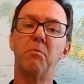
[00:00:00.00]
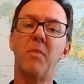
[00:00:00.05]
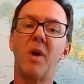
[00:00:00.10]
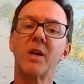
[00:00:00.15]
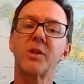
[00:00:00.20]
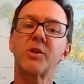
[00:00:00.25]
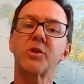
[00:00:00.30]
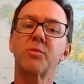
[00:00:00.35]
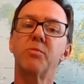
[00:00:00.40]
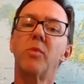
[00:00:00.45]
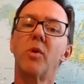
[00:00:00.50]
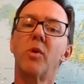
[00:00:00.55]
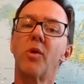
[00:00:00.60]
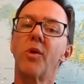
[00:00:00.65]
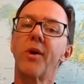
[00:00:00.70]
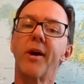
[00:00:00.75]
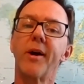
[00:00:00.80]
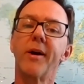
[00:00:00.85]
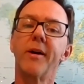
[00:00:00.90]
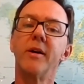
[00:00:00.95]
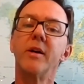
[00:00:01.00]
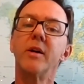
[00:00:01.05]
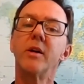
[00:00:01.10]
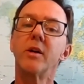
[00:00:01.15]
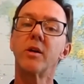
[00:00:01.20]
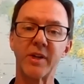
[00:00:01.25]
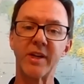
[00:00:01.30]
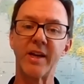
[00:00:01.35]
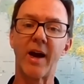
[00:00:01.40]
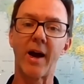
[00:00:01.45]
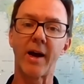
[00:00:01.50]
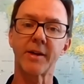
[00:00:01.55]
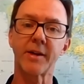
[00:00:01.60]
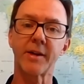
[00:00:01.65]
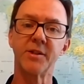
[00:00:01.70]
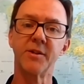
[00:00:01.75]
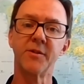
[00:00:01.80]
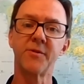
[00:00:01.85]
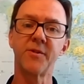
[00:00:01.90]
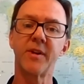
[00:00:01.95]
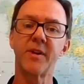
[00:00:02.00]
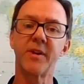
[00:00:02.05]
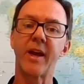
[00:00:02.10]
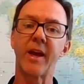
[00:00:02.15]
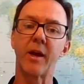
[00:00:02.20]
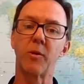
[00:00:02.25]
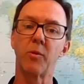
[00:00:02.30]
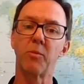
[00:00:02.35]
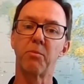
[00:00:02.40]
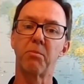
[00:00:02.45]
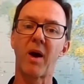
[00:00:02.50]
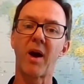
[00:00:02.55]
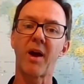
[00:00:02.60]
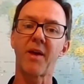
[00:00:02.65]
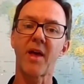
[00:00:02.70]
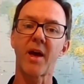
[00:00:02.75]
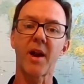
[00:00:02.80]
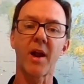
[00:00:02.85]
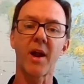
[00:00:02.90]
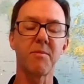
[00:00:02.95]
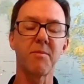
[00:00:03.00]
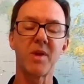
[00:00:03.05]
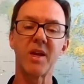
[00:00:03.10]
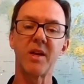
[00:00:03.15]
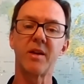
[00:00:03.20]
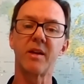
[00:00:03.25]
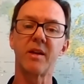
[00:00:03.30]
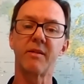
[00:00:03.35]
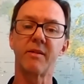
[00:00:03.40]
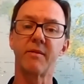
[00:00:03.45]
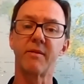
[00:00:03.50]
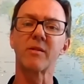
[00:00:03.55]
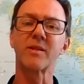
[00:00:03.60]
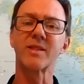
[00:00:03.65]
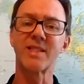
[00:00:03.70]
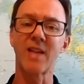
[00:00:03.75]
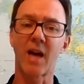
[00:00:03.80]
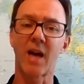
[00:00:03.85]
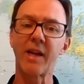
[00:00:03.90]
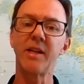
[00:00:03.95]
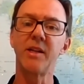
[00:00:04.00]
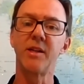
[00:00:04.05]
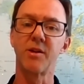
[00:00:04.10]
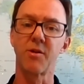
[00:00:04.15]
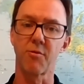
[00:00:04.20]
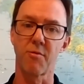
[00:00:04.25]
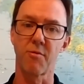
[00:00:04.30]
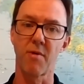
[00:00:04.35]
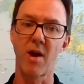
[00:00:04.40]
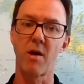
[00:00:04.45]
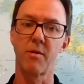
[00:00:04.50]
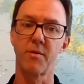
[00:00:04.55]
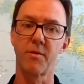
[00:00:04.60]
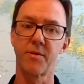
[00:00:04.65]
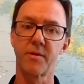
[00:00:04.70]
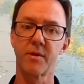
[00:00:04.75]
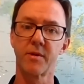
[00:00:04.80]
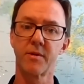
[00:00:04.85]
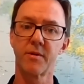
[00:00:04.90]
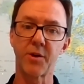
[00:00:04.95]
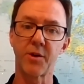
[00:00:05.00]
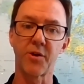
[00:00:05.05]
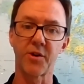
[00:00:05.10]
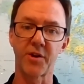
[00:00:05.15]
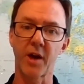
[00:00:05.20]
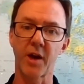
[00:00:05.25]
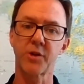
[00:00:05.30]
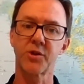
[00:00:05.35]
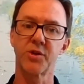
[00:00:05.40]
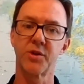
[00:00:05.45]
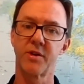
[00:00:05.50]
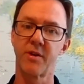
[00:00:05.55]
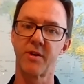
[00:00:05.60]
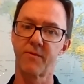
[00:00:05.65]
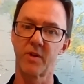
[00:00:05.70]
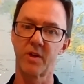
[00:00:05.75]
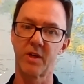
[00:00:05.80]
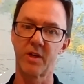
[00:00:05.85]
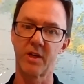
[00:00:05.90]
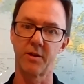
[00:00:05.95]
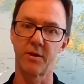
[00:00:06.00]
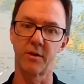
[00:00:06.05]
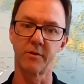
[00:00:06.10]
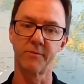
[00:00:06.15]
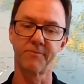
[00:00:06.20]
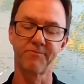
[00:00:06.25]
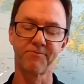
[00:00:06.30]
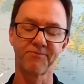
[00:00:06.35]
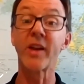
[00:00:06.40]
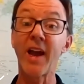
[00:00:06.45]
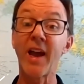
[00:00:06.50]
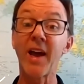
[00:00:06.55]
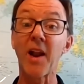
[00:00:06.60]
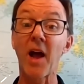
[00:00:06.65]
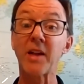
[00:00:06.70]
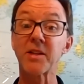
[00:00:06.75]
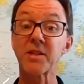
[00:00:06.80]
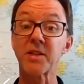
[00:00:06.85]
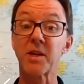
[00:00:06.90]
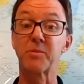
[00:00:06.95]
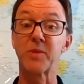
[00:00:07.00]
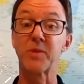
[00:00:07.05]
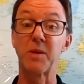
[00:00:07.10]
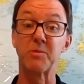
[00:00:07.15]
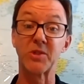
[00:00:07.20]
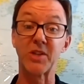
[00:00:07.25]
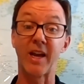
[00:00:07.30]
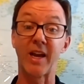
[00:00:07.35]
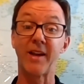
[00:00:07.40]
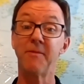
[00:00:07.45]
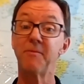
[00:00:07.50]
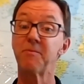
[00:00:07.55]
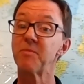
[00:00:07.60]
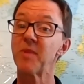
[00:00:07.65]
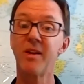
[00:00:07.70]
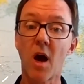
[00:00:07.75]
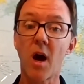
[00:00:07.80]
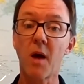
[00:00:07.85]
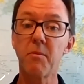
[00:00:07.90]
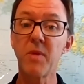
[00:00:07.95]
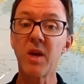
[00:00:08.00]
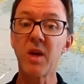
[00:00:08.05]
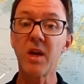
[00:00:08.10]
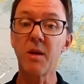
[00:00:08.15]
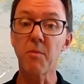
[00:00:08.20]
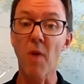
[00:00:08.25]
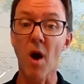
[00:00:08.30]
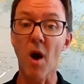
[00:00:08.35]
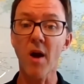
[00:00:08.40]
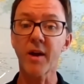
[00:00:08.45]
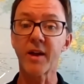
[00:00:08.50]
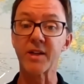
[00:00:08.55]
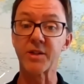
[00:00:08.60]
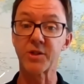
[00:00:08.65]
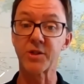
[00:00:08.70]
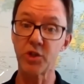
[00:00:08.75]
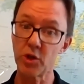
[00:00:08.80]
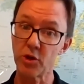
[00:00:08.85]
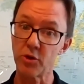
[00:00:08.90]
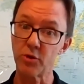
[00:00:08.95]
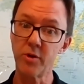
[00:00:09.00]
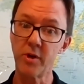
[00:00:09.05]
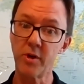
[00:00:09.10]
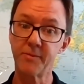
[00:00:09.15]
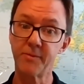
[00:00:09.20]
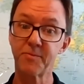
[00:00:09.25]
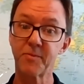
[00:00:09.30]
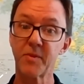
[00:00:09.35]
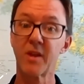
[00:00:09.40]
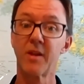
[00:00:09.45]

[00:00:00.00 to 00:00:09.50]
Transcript: much more reactive. And by that, I mean, they'll tighten around the introduction of the needle. So again, I sometimes say, it's not me, Mark, it's you.